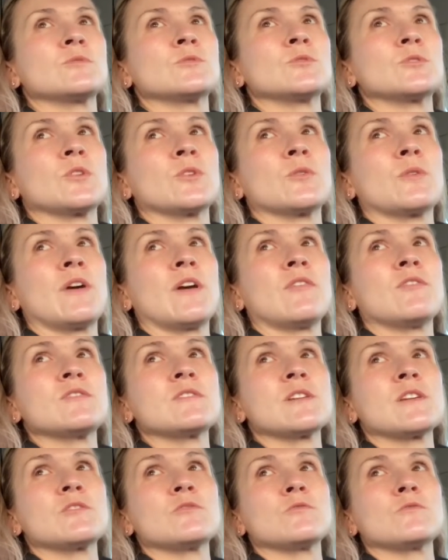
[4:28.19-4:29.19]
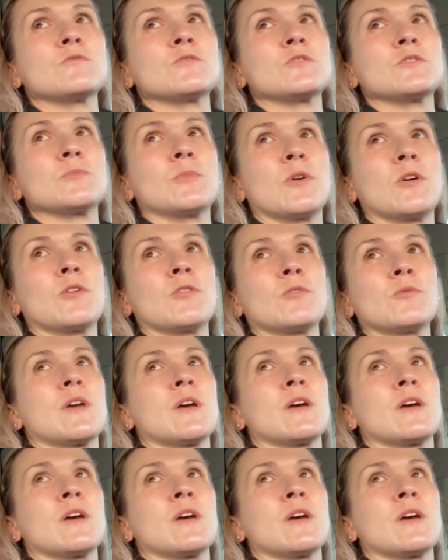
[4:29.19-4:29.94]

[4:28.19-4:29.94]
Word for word: So I have it scheduled for tomorrow,